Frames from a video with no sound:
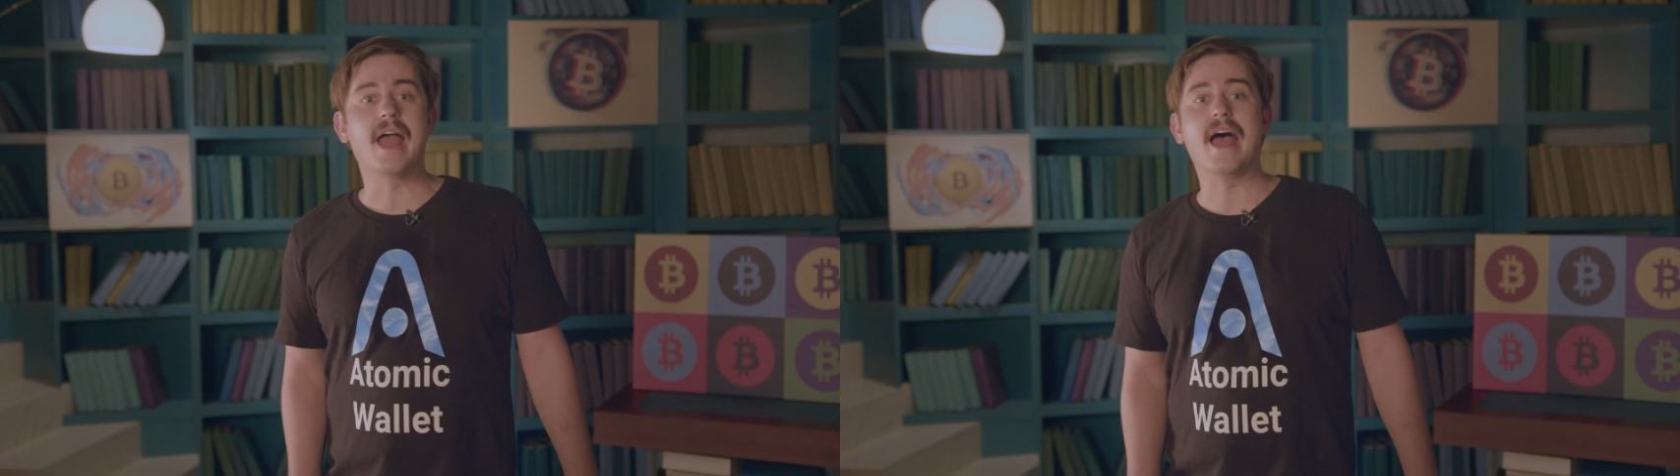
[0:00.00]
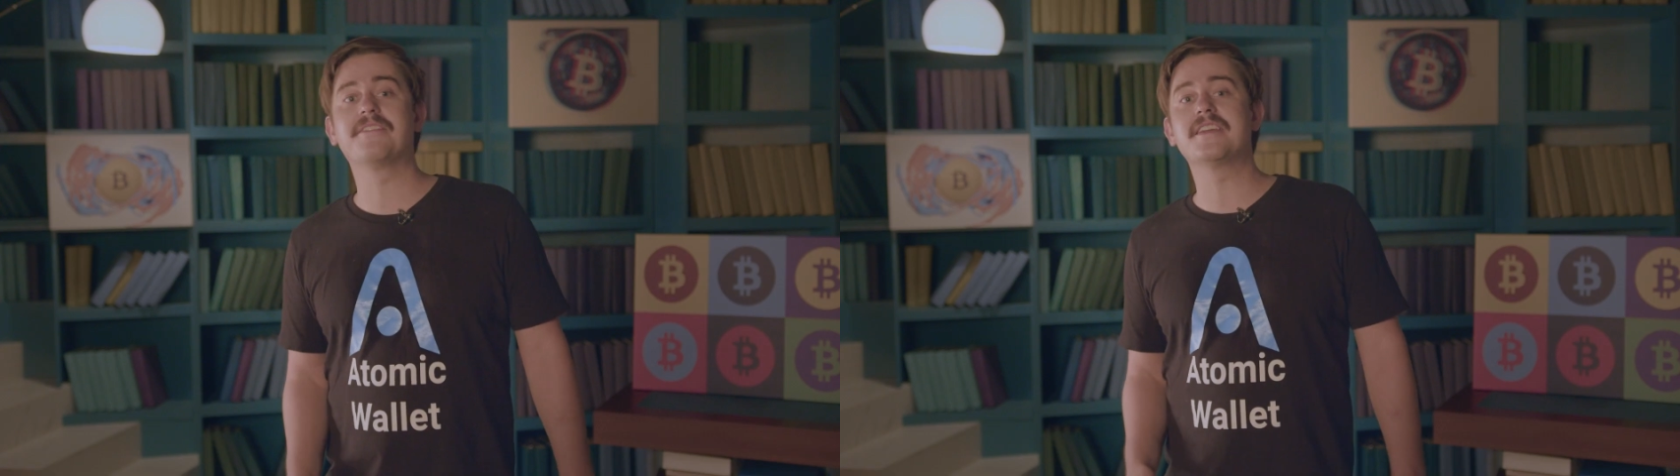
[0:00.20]

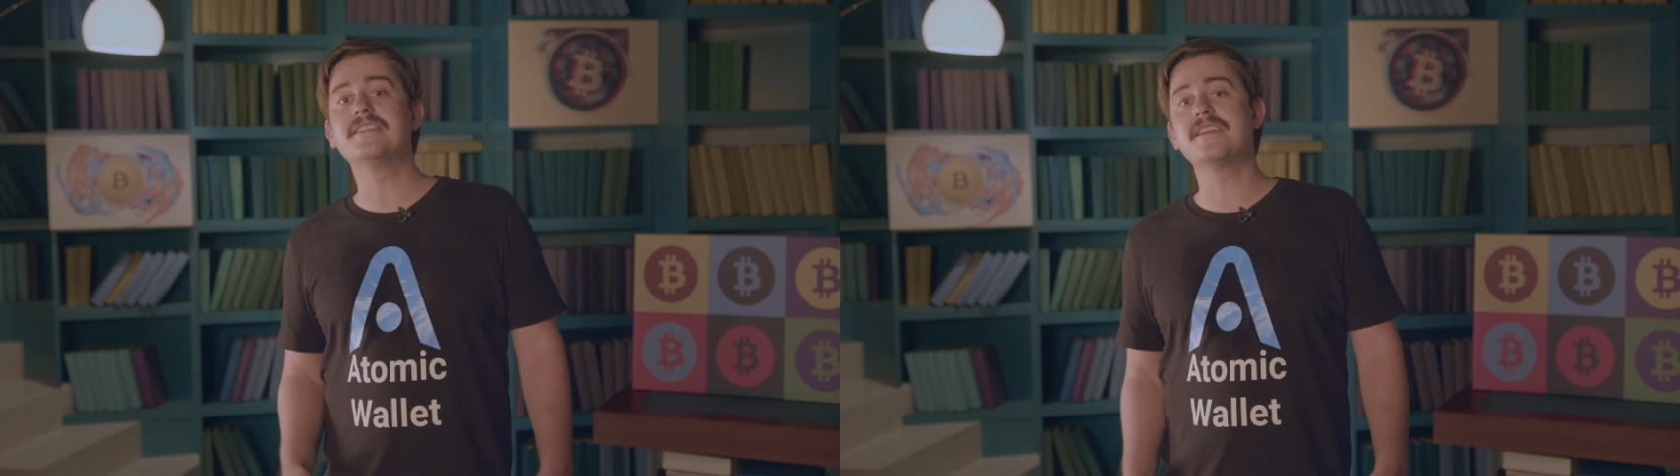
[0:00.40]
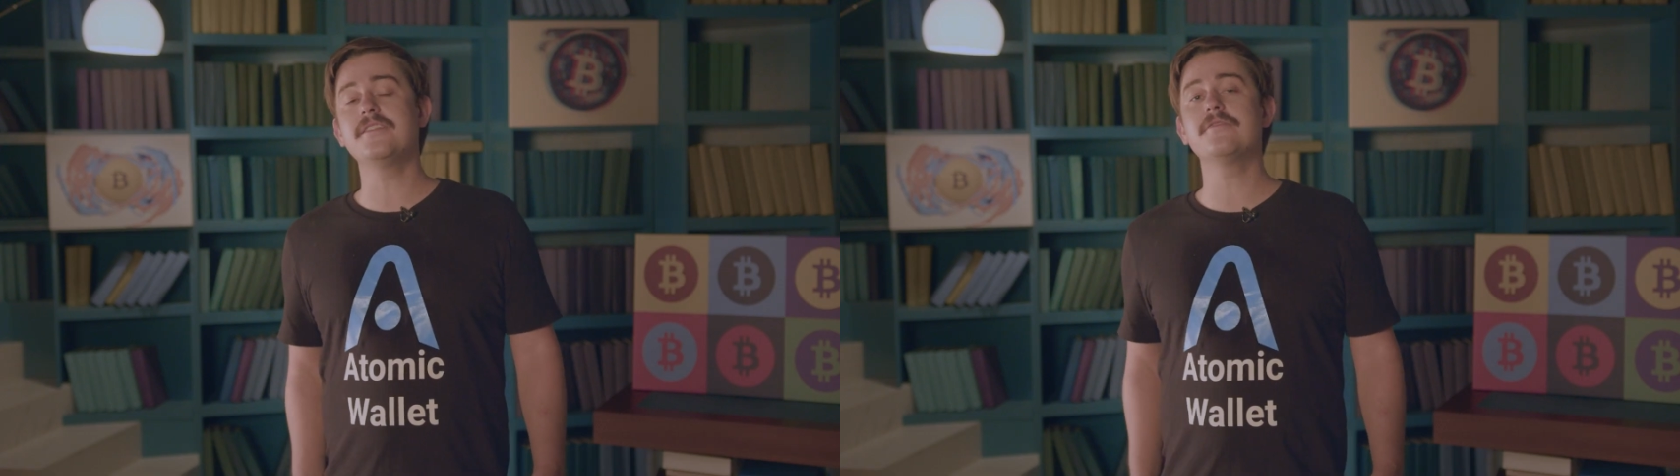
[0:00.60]
have
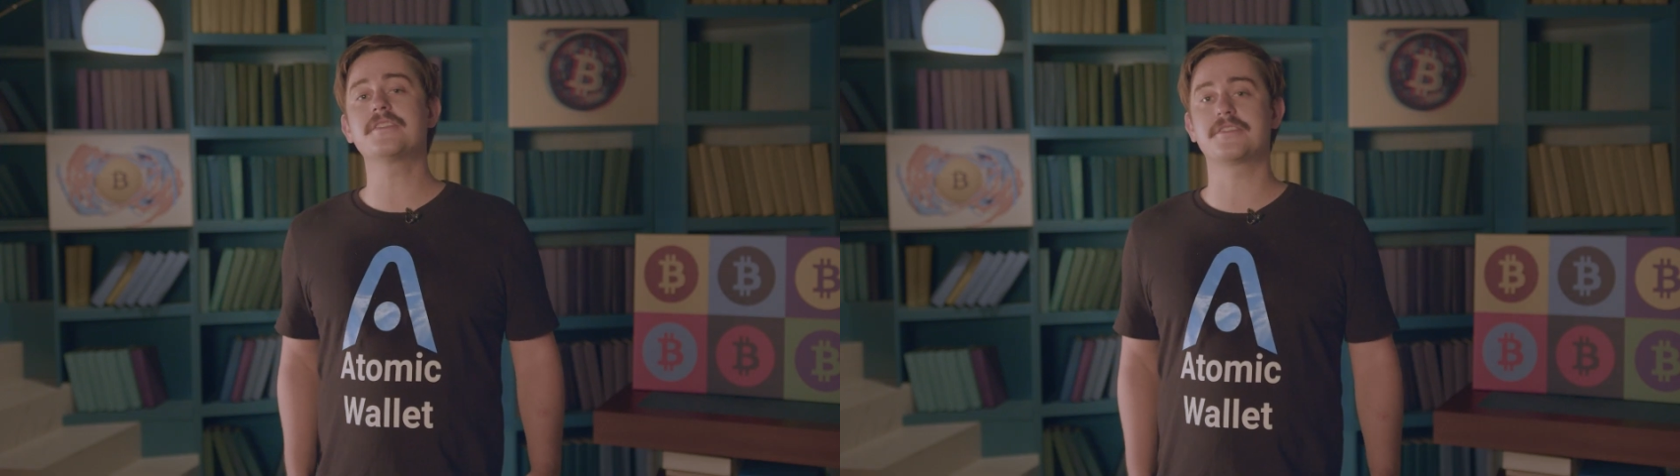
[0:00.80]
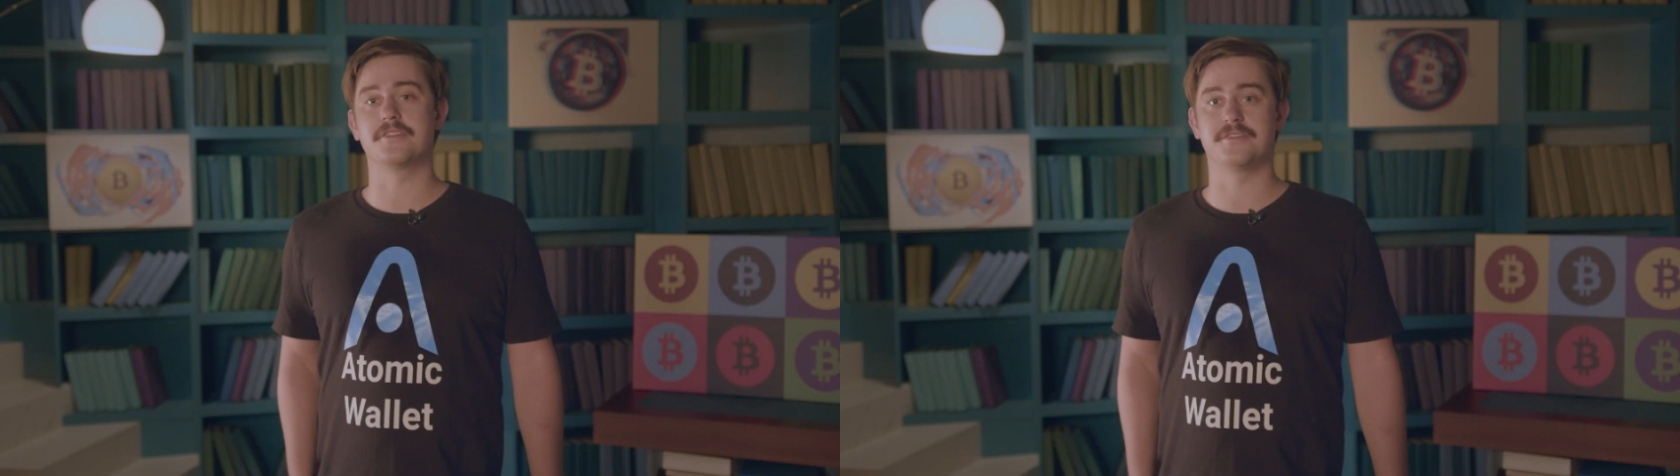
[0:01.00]
continued to
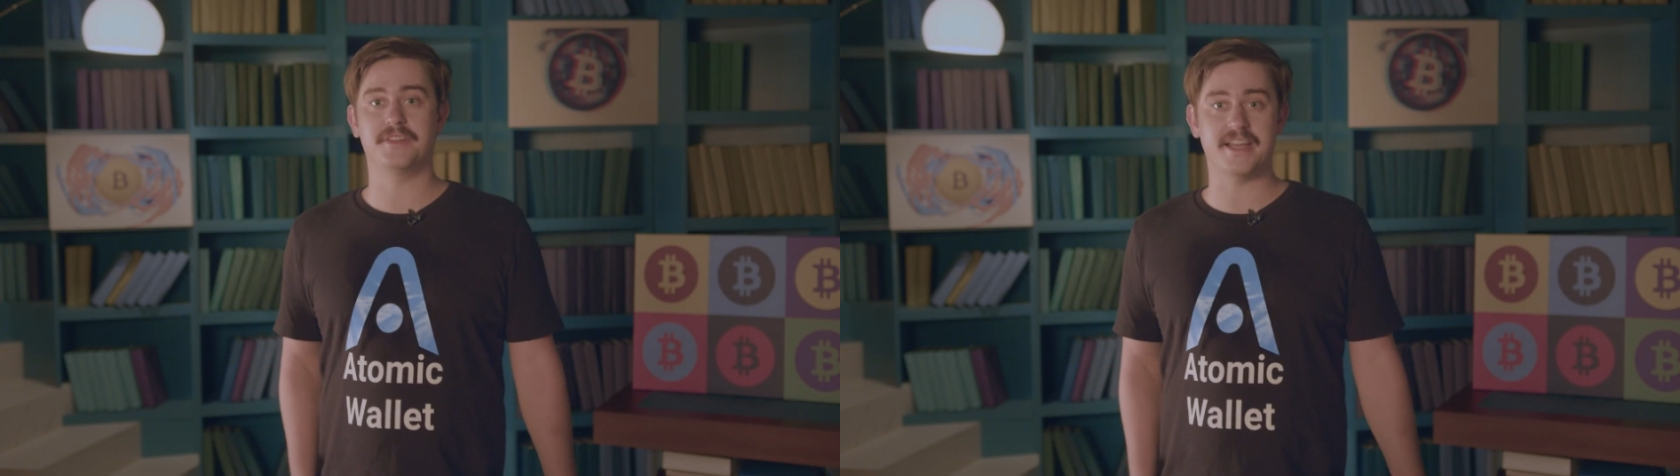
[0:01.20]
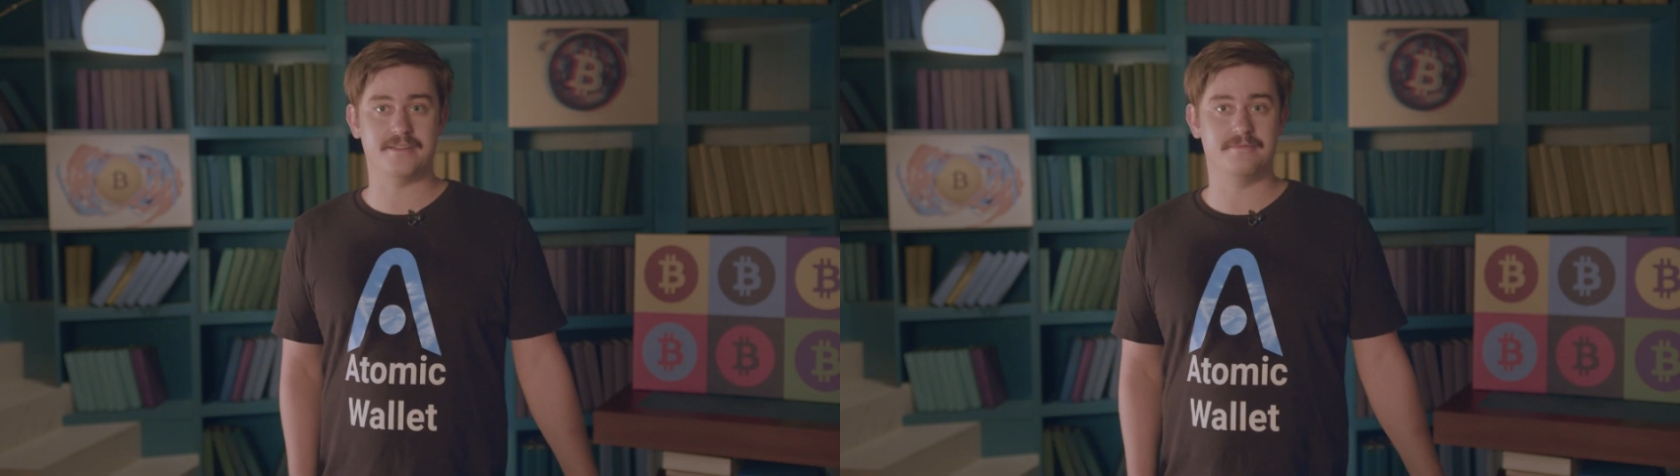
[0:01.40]
surge of
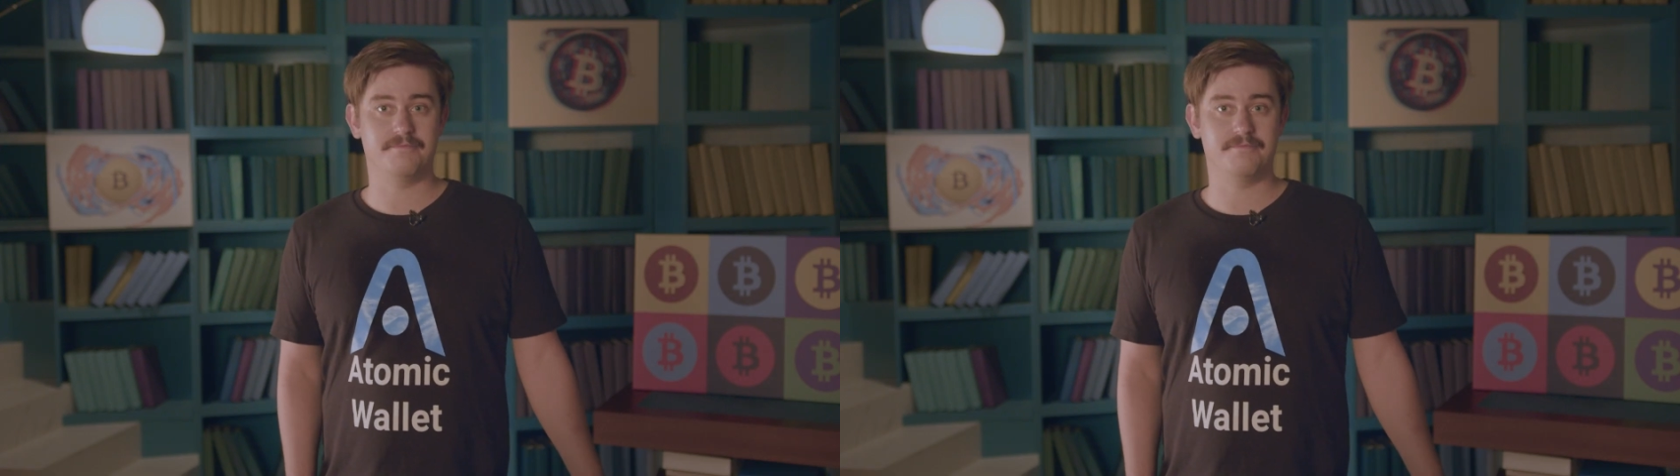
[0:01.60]
late,